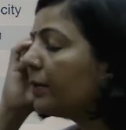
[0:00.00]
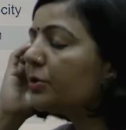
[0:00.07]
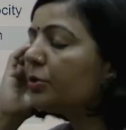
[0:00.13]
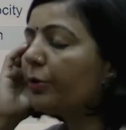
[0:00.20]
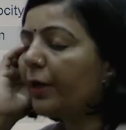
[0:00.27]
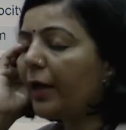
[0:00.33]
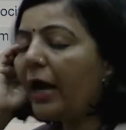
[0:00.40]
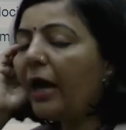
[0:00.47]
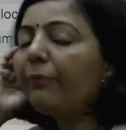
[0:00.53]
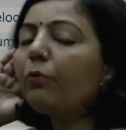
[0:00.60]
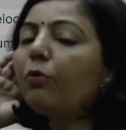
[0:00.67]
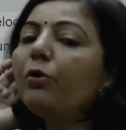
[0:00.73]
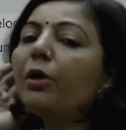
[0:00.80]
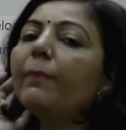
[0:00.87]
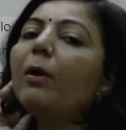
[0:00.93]
sorry I have
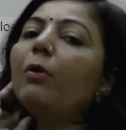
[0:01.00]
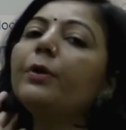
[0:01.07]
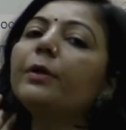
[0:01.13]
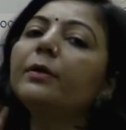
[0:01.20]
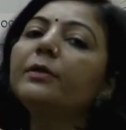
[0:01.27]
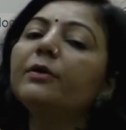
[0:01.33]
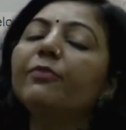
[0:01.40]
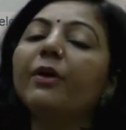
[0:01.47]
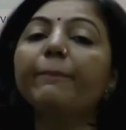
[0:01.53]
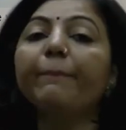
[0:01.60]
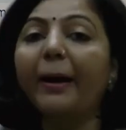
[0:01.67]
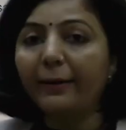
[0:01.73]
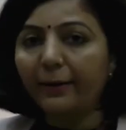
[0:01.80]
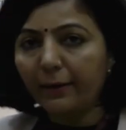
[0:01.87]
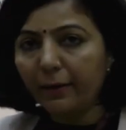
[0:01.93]
told you about uh, the wave
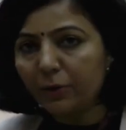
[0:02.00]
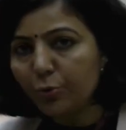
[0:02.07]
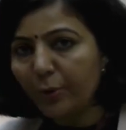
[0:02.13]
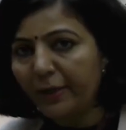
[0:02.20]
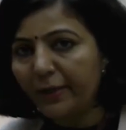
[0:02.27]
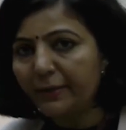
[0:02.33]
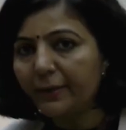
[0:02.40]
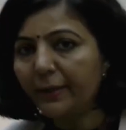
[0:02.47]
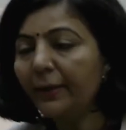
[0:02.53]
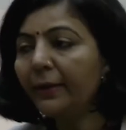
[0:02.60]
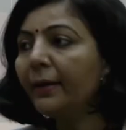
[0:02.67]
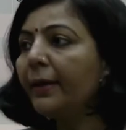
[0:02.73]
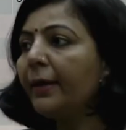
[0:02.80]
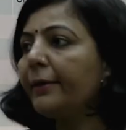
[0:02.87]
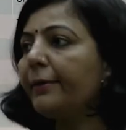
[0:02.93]
particle duality
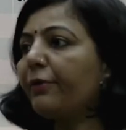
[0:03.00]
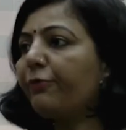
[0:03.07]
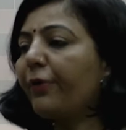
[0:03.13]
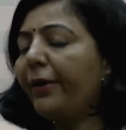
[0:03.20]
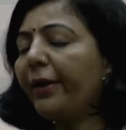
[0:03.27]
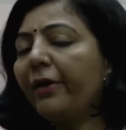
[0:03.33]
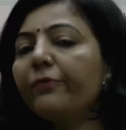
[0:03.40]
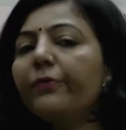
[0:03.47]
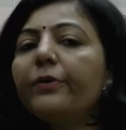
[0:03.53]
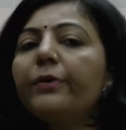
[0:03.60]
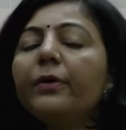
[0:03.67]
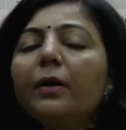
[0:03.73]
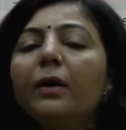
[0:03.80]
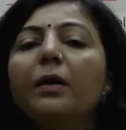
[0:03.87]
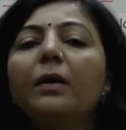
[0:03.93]
that whenever
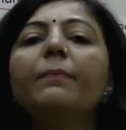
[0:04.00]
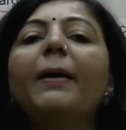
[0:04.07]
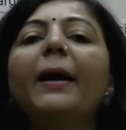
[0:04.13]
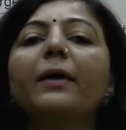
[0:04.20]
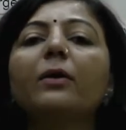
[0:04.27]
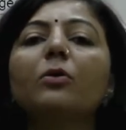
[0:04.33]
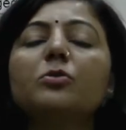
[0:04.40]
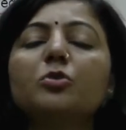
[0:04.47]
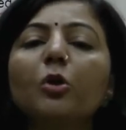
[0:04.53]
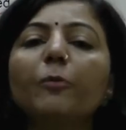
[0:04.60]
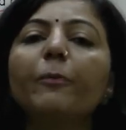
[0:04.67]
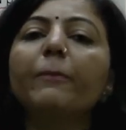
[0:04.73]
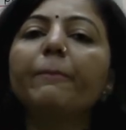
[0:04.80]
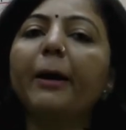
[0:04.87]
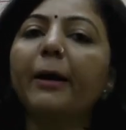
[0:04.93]
a
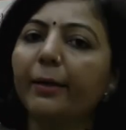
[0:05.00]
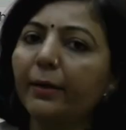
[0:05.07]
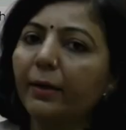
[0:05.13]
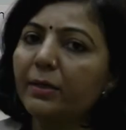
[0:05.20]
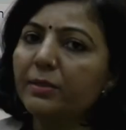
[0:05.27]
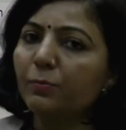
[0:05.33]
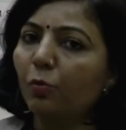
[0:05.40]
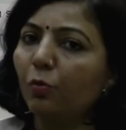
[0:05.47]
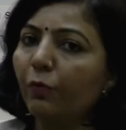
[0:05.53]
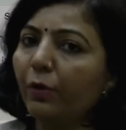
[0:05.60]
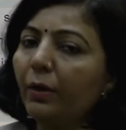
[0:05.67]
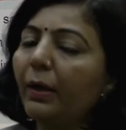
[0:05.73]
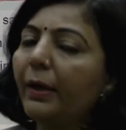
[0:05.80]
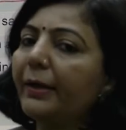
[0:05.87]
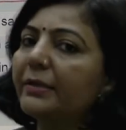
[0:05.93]
microscopic particle is
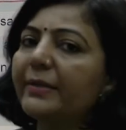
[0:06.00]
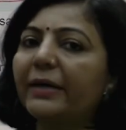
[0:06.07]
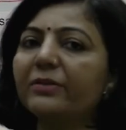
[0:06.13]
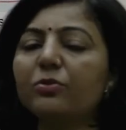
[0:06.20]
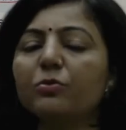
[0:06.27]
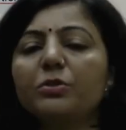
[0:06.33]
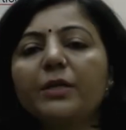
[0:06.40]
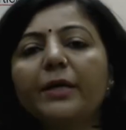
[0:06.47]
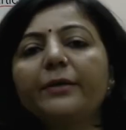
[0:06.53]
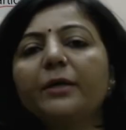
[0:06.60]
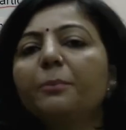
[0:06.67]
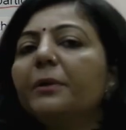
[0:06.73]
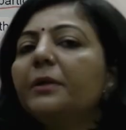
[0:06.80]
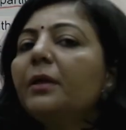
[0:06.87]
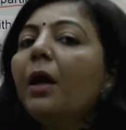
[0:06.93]
moving it is associated
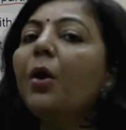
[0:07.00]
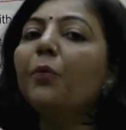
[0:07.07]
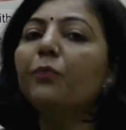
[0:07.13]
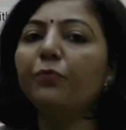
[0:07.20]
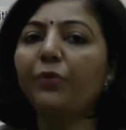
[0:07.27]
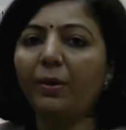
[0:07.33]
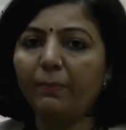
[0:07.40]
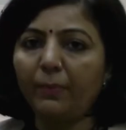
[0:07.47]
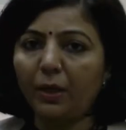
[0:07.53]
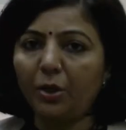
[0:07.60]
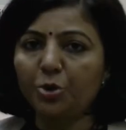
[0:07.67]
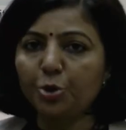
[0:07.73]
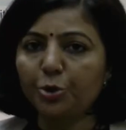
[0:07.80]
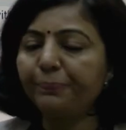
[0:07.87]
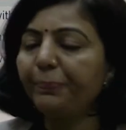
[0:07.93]
with wave
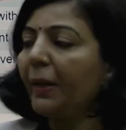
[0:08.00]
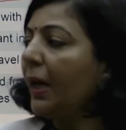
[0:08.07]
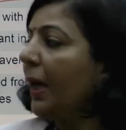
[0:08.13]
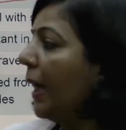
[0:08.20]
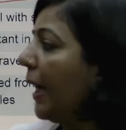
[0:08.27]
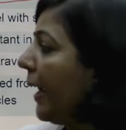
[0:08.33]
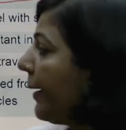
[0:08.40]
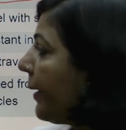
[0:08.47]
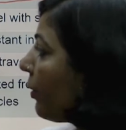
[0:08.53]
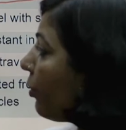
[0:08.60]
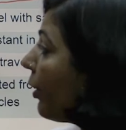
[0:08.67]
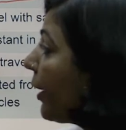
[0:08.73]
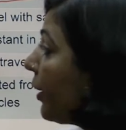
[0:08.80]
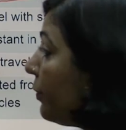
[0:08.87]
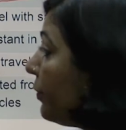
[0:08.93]
nature and
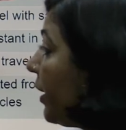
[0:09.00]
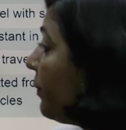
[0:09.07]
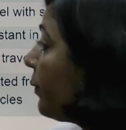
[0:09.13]
according to de